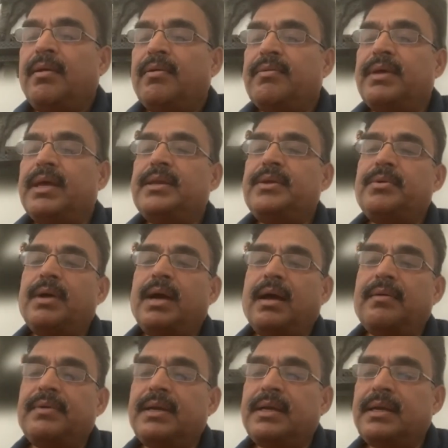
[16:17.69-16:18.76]
where you
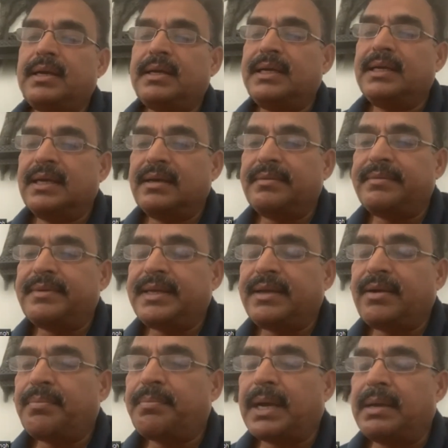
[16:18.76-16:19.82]
have a ready delivery
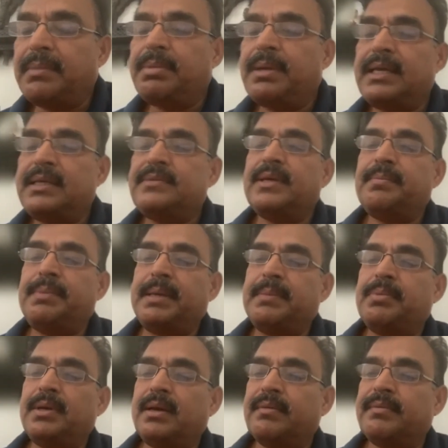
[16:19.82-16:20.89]
of pipelines where
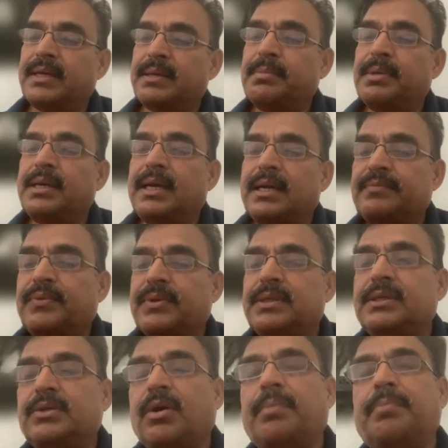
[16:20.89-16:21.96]
people are available for
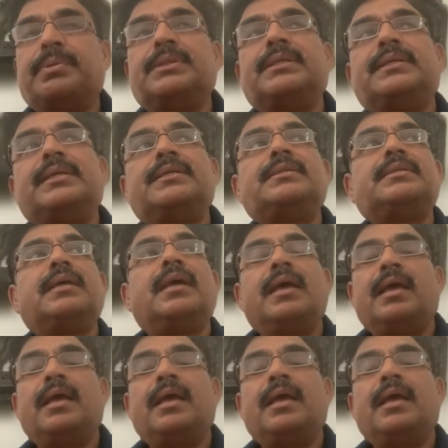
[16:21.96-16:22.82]
the top positions.